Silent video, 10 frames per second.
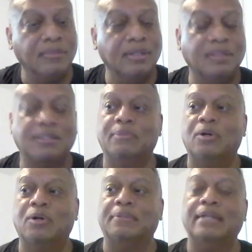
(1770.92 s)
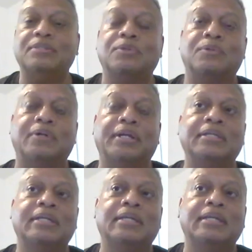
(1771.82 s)
let's keep going with that story.
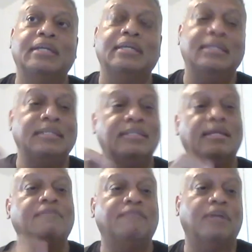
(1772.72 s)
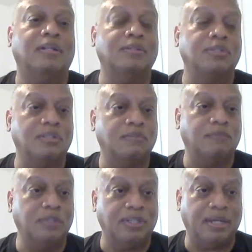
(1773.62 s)
His son follows in his
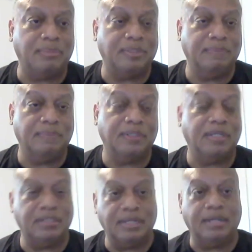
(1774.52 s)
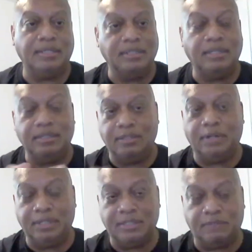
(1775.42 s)
footsteps, because now
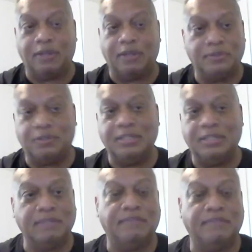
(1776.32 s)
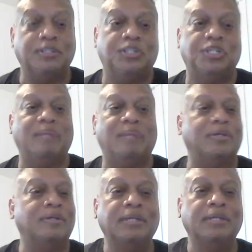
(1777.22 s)
his father's already taken advantage of GI Bill,